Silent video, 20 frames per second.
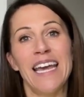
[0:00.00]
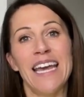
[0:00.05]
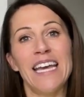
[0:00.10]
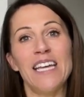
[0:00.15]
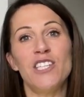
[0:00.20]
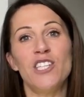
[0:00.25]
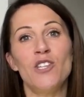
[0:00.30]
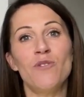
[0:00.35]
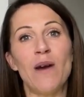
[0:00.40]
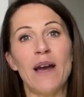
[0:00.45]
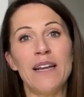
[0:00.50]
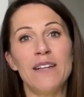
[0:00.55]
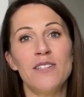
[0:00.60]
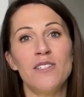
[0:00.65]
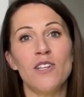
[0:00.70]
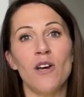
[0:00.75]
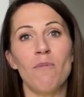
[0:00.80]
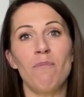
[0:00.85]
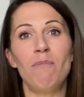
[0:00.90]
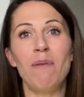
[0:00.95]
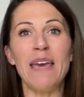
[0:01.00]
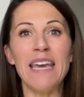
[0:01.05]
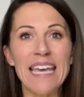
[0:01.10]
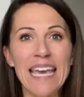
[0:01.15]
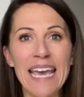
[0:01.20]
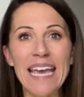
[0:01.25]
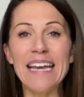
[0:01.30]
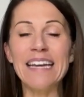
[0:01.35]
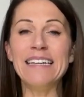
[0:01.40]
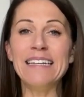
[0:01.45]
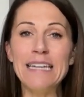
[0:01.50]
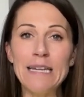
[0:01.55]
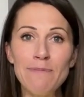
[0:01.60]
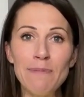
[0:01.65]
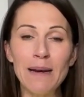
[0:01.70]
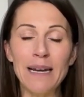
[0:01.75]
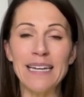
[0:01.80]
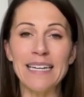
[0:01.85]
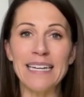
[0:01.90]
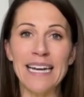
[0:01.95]
is you end up picking and
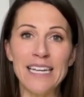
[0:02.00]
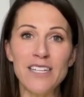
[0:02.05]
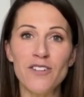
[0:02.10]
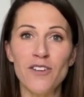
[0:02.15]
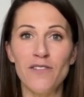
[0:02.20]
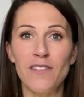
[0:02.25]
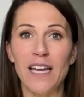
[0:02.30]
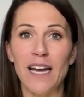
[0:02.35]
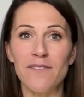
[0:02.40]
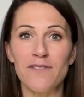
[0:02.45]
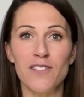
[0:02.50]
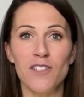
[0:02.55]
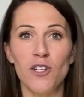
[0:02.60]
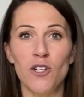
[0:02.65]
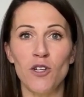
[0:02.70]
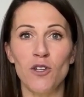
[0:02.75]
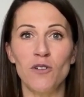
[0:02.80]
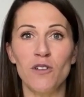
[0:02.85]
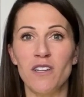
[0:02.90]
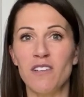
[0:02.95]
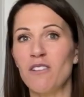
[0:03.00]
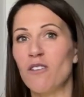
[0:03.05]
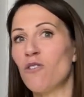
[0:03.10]
nibbling later in the afternoon and